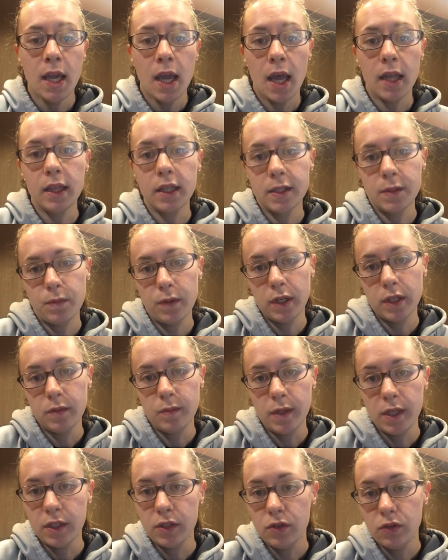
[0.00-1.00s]
And this brings
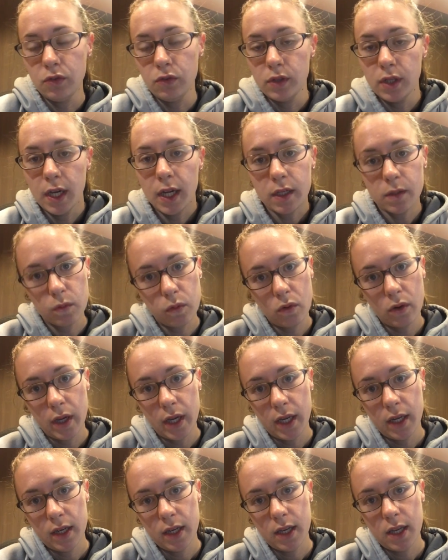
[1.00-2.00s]
me to the next
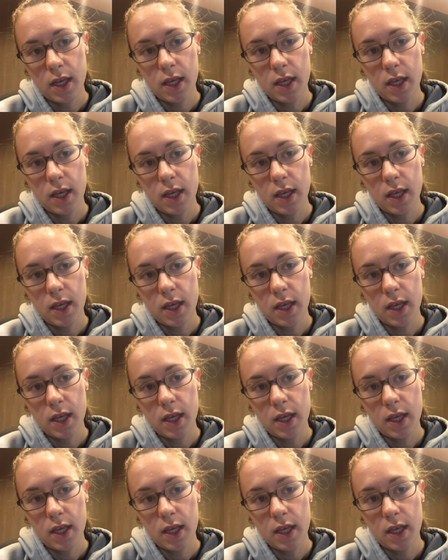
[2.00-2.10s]
point,